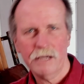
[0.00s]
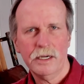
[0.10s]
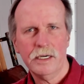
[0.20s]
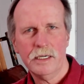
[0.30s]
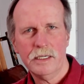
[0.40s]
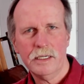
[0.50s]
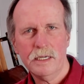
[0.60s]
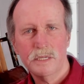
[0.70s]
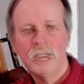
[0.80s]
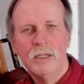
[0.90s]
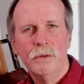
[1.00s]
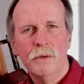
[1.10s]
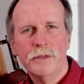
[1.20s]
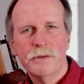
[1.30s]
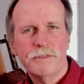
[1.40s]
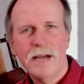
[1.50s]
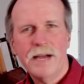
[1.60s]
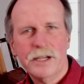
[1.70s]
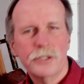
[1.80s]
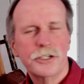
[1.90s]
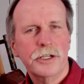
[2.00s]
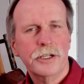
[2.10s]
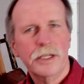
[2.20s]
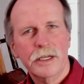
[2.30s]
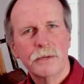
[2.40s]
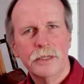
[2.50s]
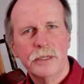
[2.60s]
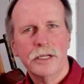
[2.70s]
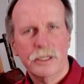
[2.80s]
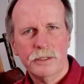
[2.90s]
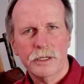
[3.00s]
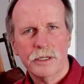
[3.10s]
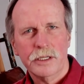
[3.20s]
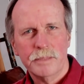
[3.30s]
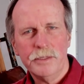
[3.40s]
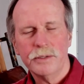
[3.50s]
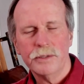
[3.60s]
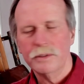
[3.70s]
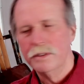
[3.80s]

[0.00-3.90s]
any details. With the refractors, you can get a really good look at the moon.